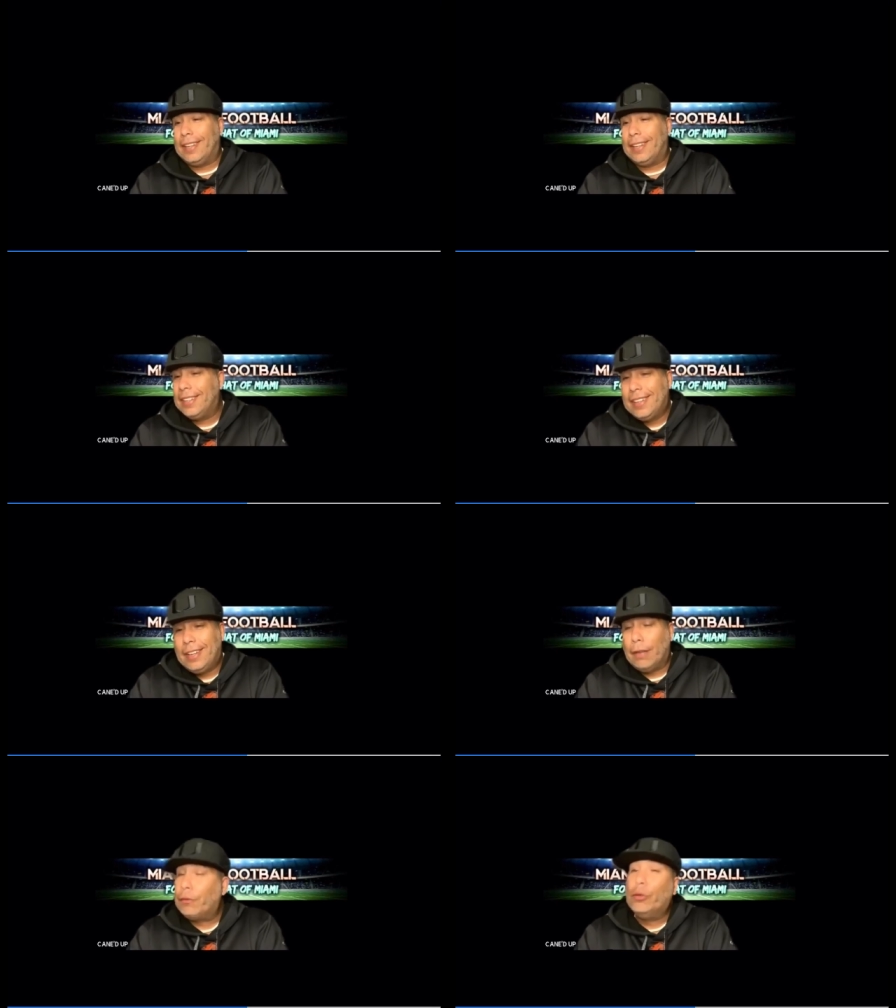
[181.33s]
if
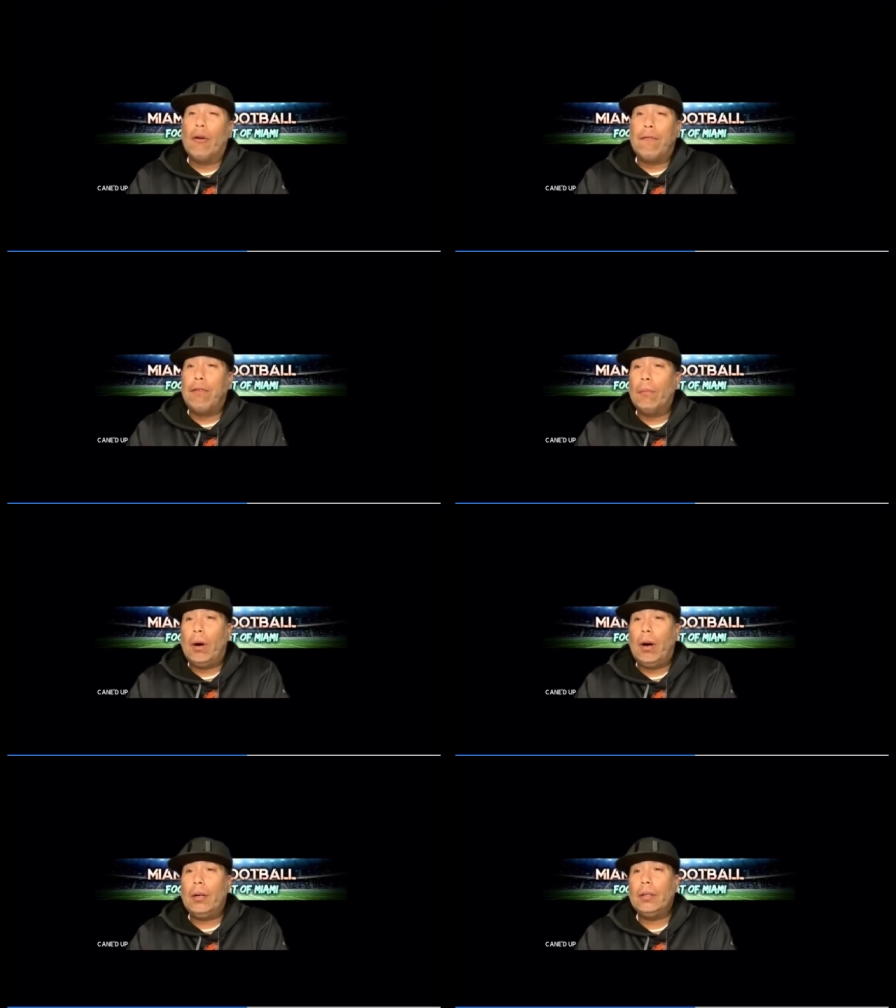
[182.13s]
you know
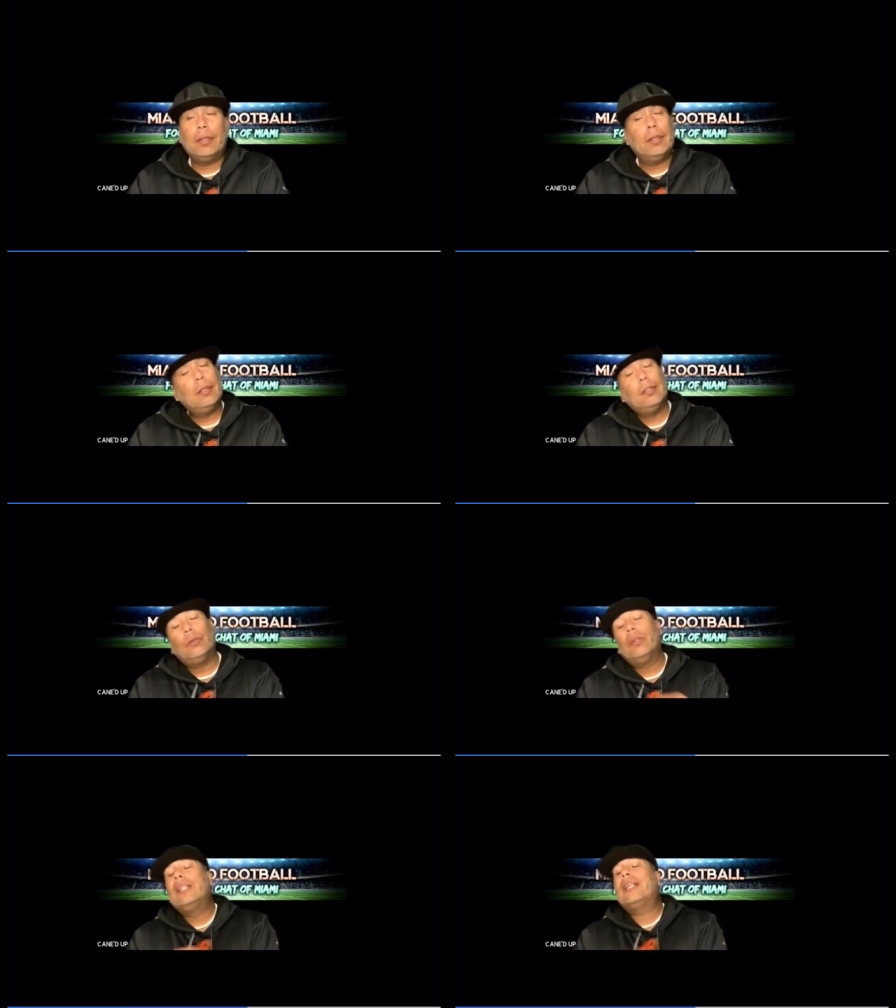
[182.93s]
football, you
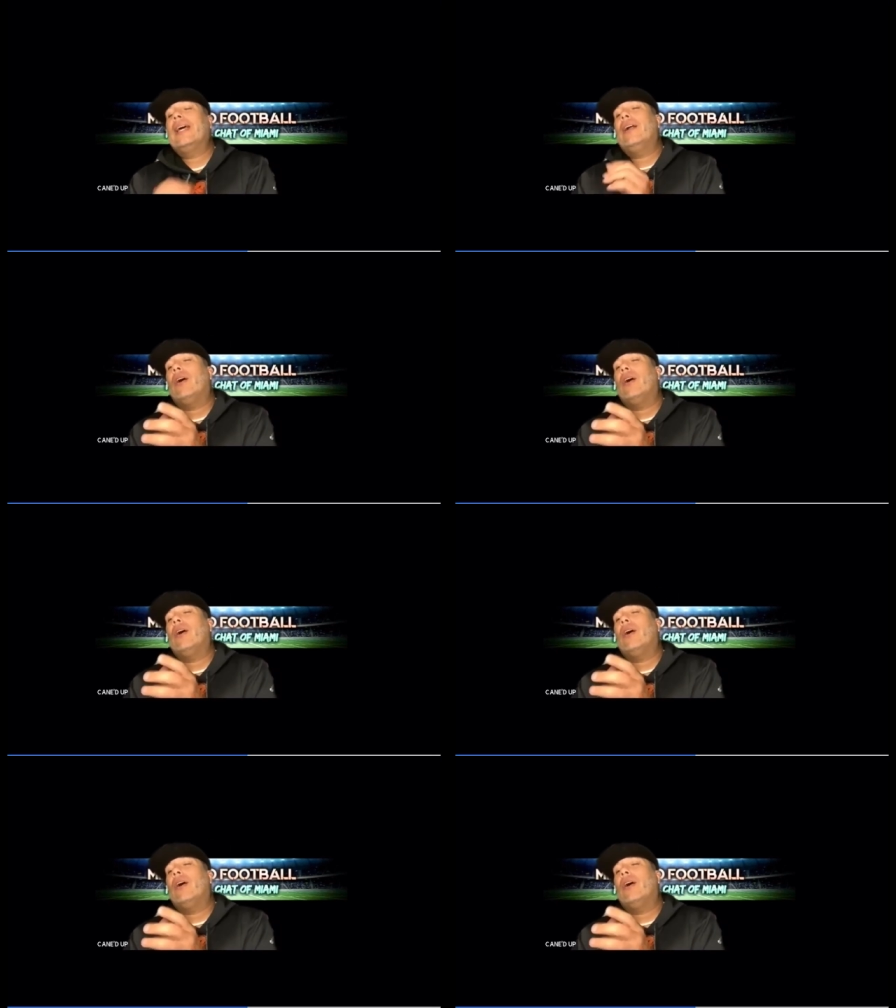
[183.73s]
really can't argue